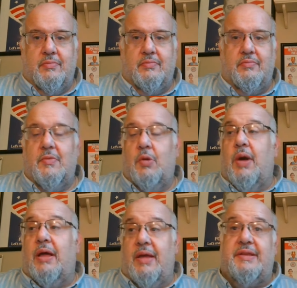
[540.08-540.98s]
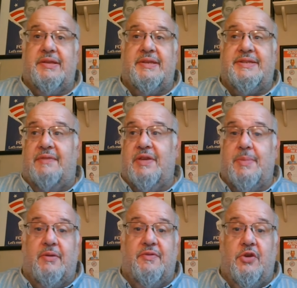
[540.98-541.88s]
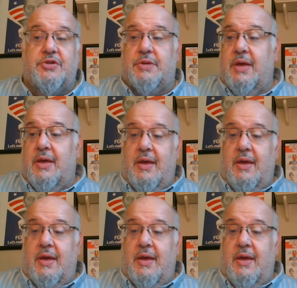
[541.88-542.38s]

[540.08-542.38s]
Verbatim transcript: Mm-hmm. Well, it's definitely a bigger viewership.